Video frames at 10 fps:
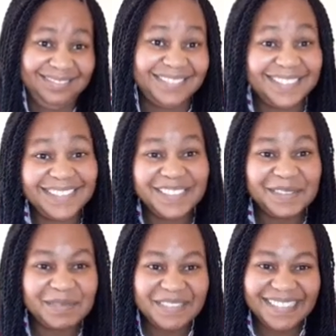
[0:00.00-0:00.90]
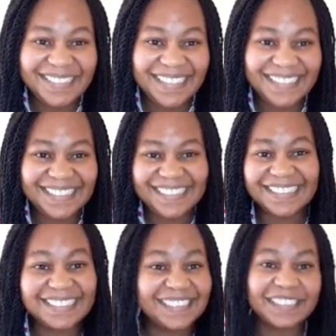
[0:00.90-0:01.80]
This is me, guys. Like,
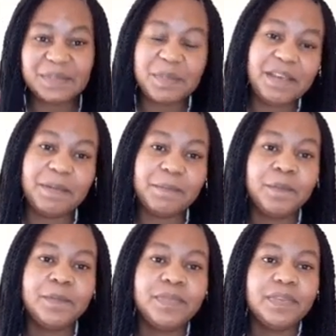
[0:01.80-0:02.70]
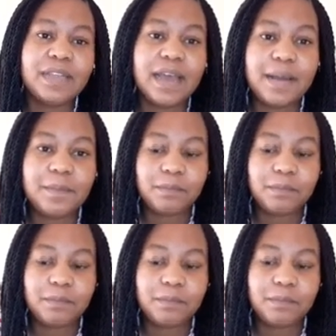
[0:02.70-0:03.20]
this is me. I